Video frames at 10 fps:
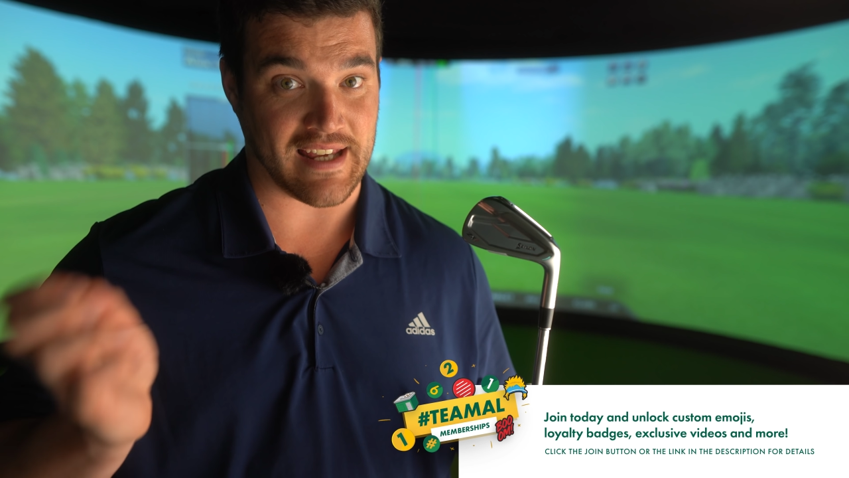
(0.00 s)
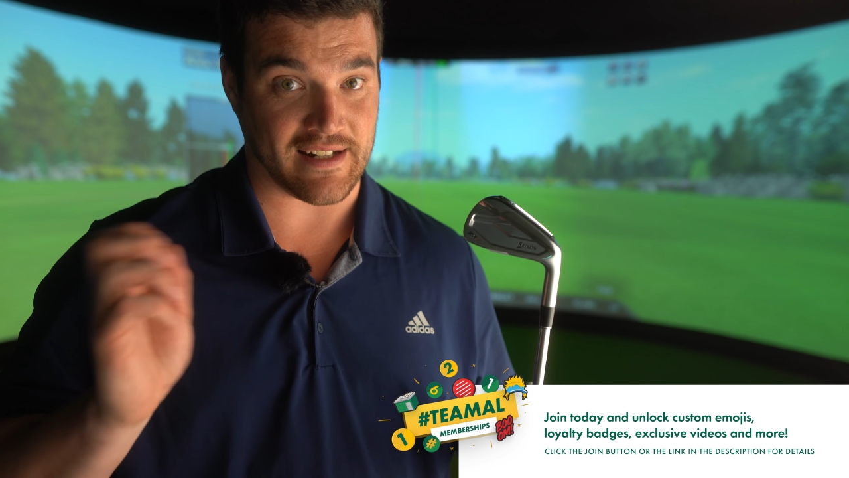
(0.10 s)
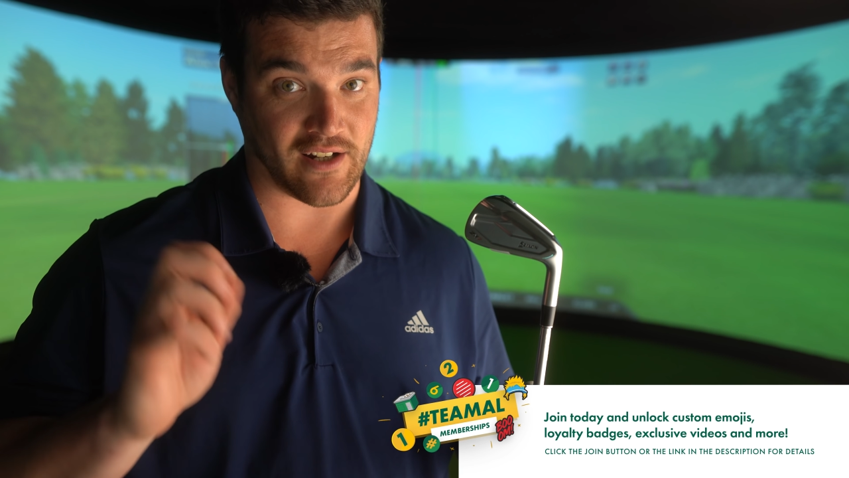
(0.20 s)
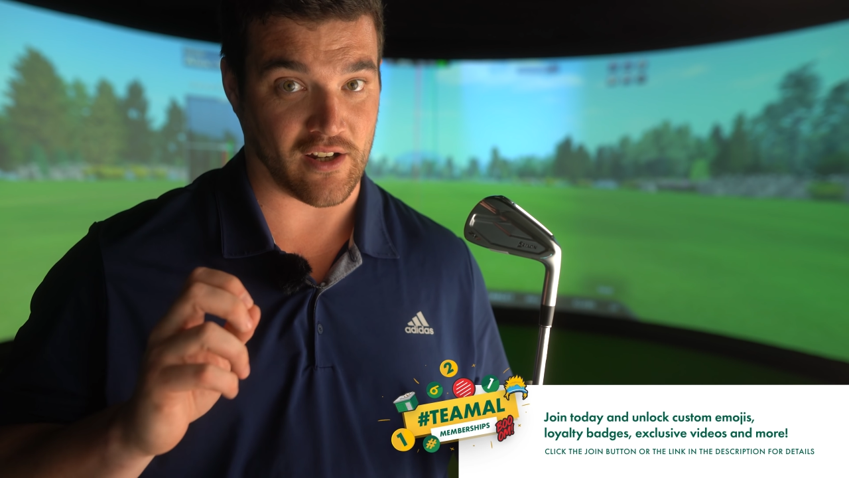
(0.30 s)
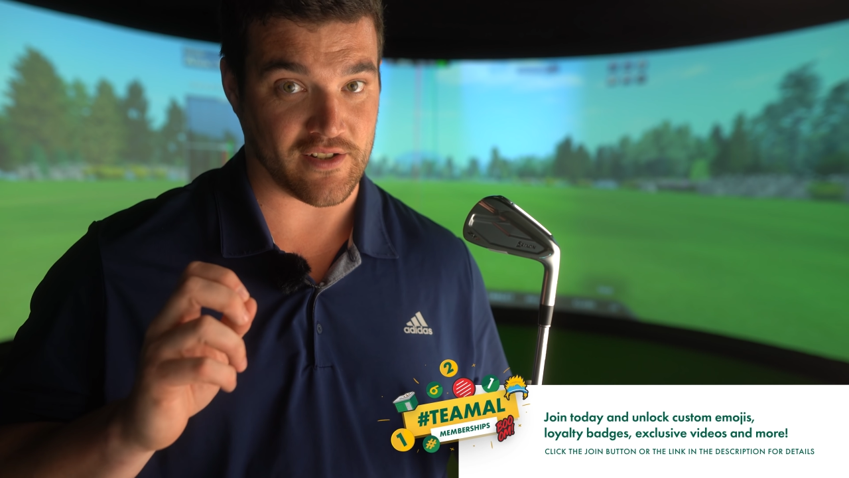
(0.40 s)

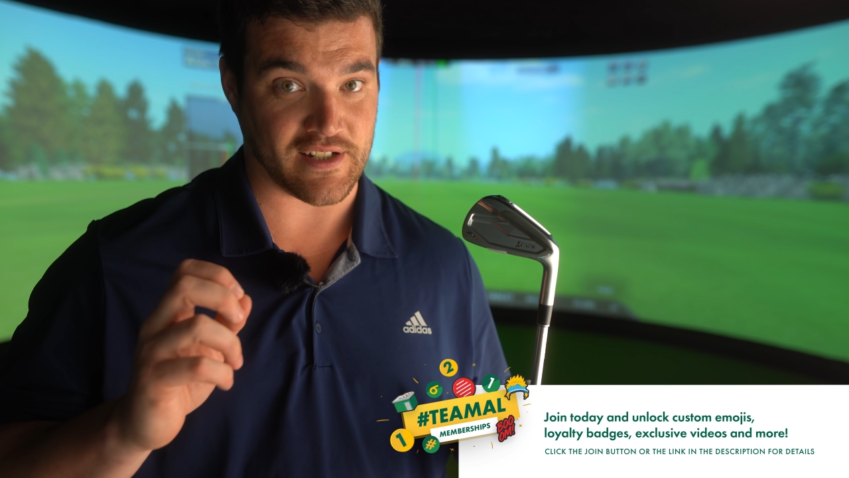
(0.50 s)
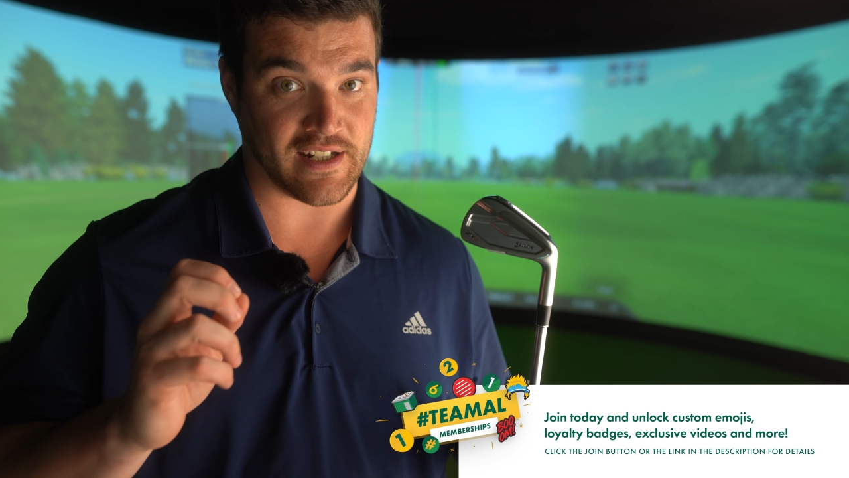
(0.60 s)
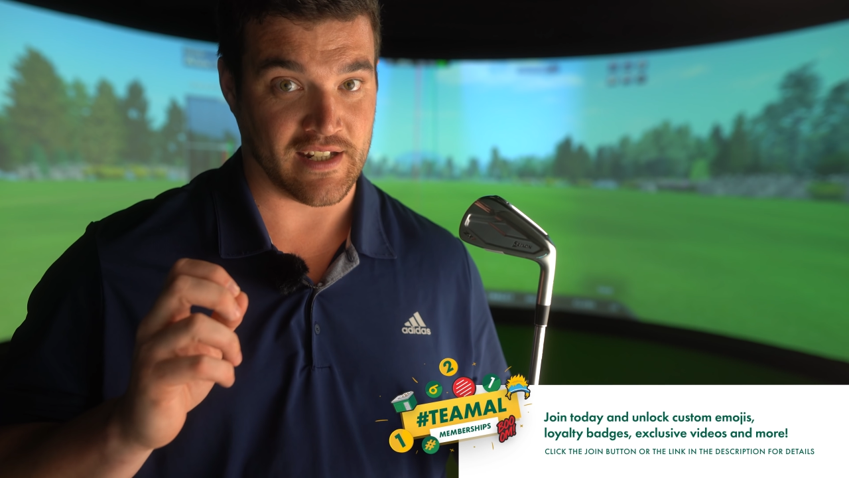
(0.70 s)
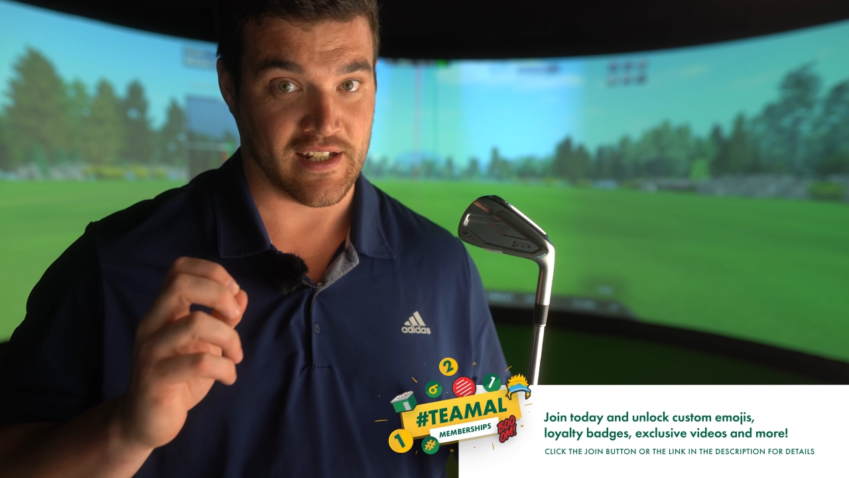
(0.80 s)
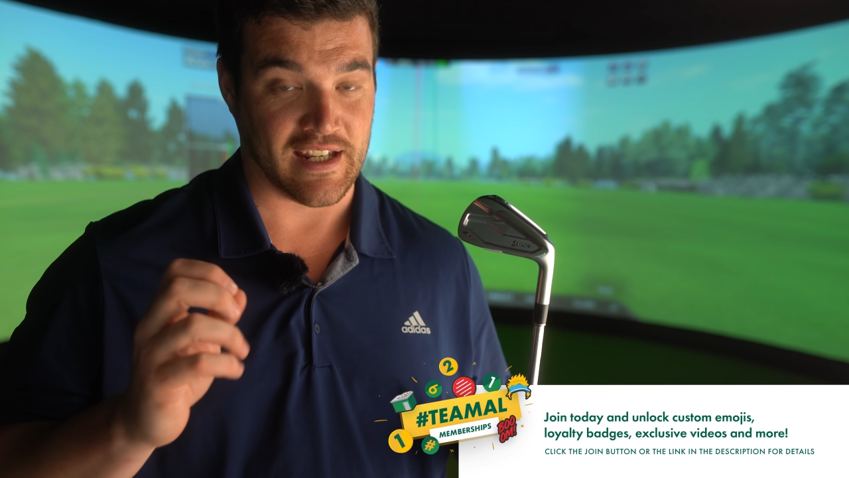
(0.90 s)

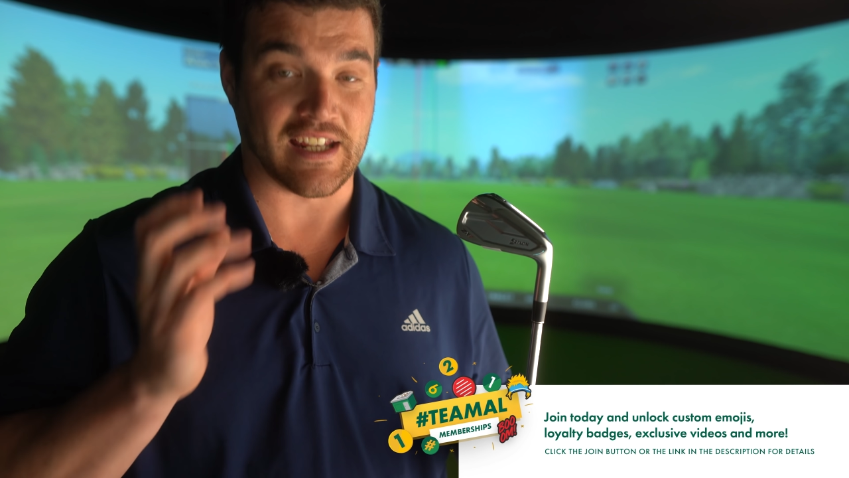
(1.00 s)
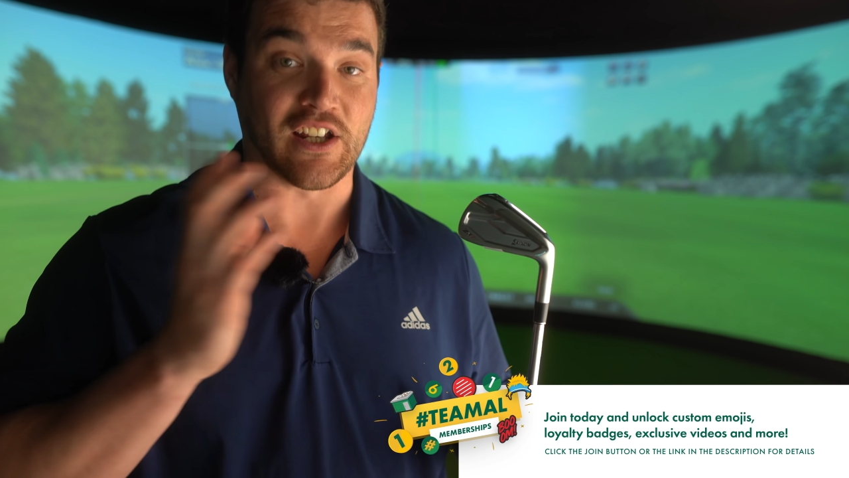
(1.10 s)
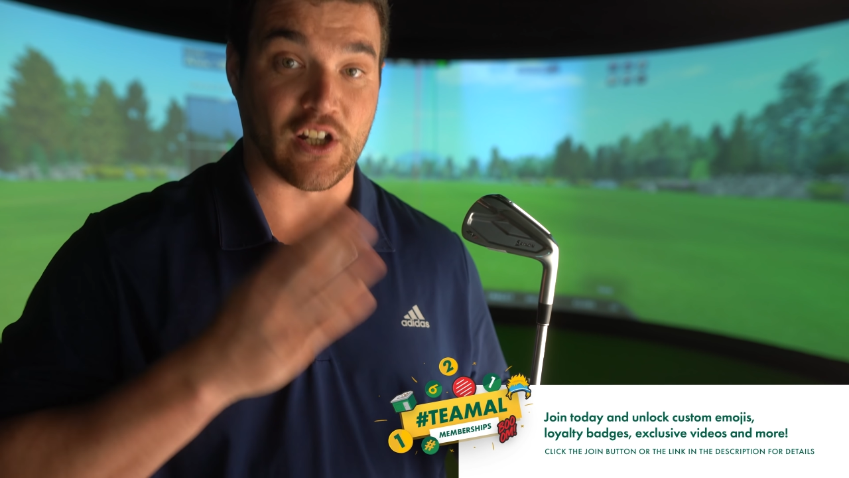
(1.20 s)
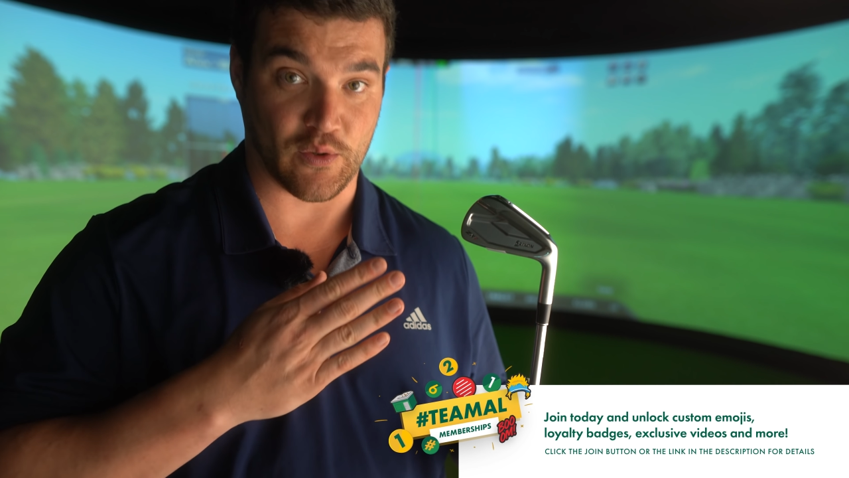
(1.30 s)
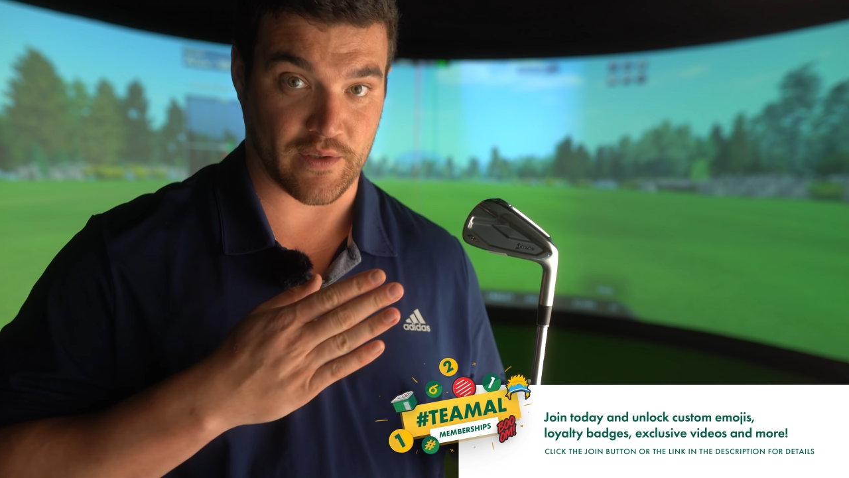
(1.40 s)
technology
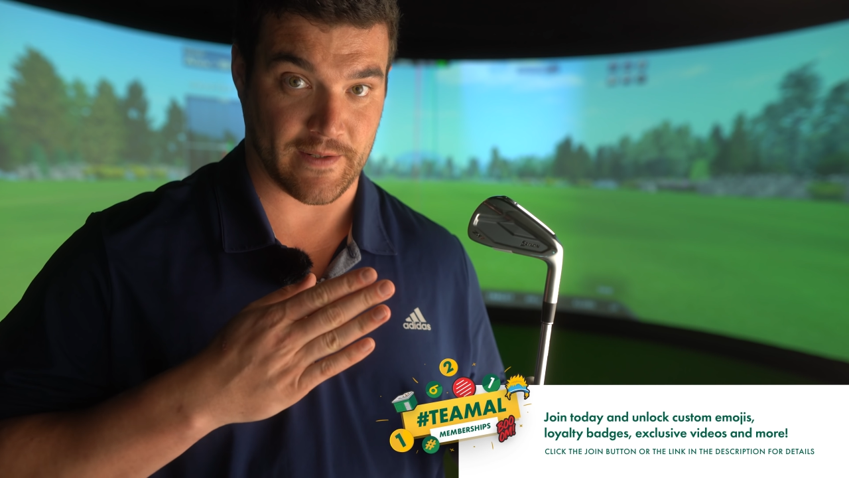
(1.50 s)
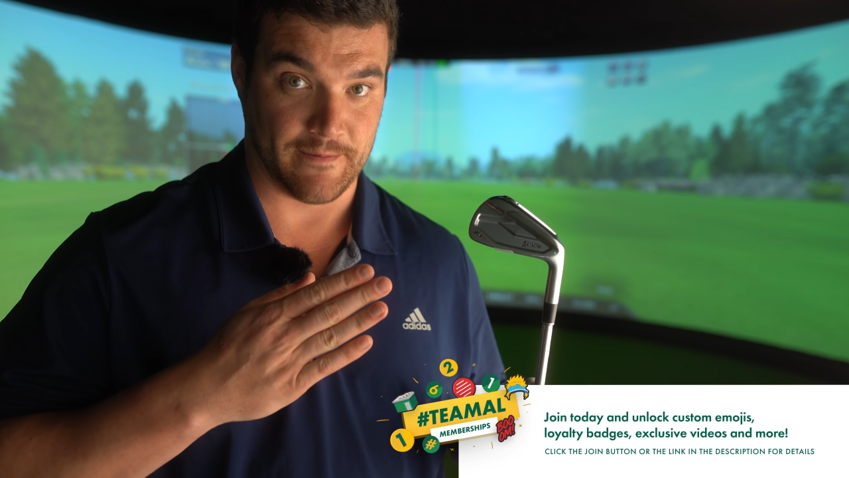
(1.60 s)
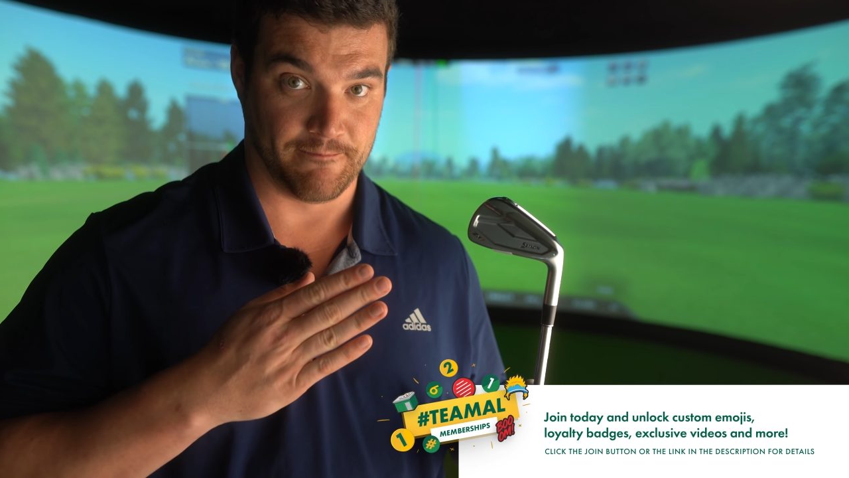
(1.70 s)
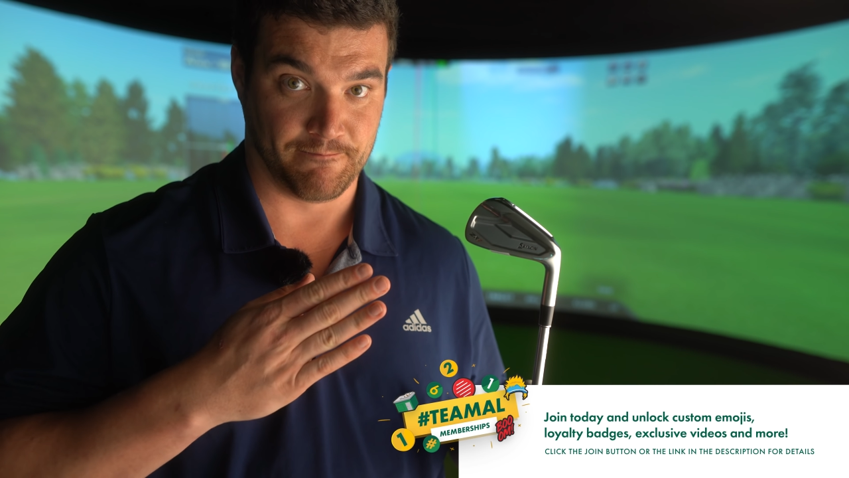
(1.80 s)
included.